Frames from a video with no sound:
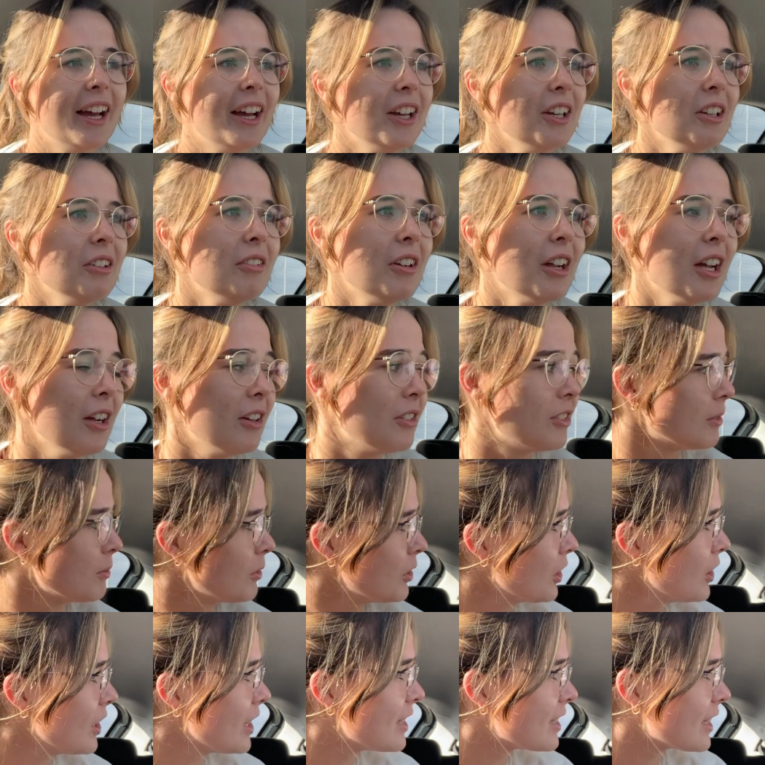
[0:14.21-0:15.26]
Who knows? I'm
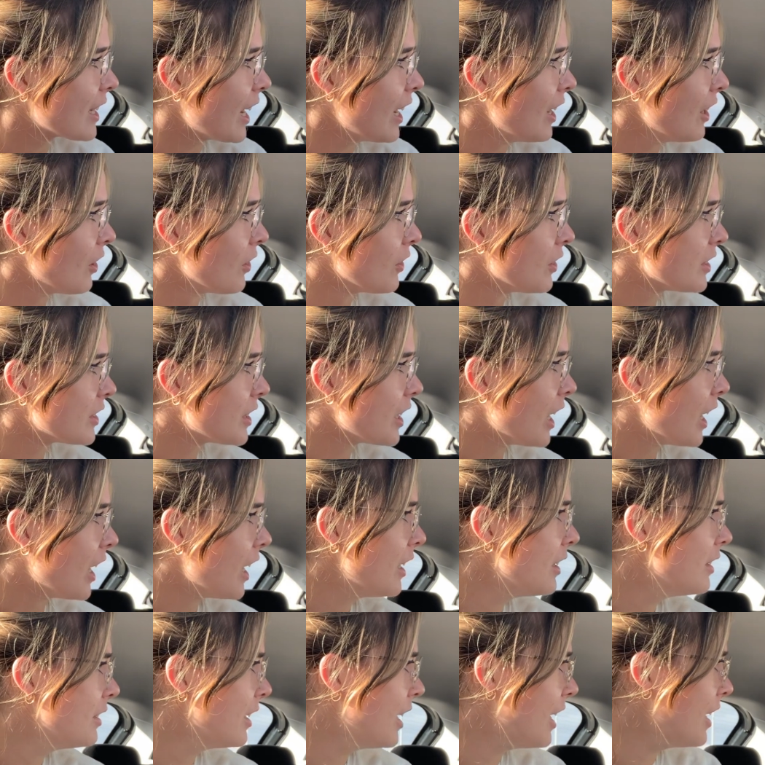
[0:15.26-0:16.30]
currently sat in Lauren's
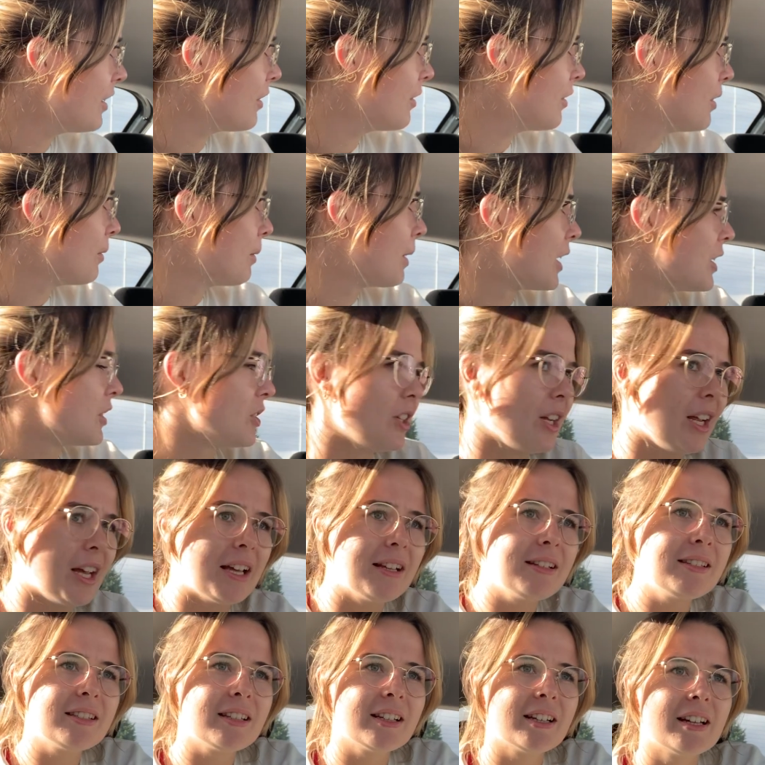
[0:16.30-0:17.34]
car. I don't know where she
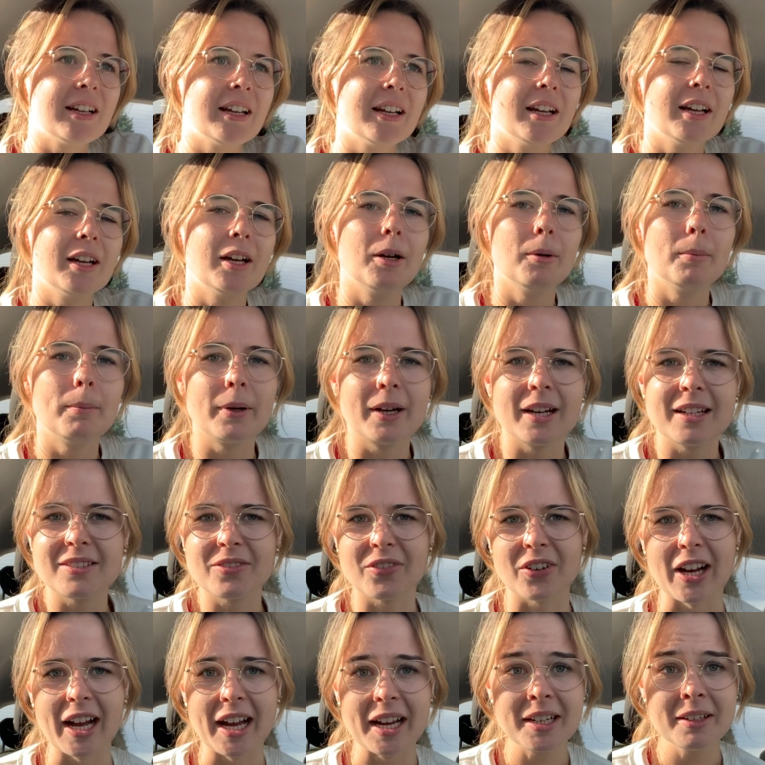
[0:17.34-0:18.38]
is, but it's
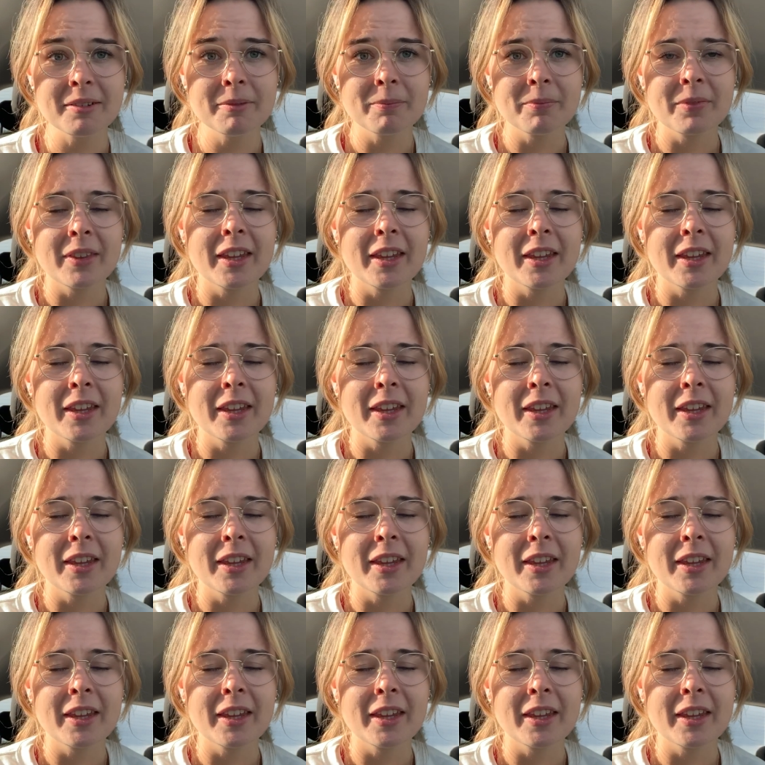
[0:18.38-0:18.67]
fine.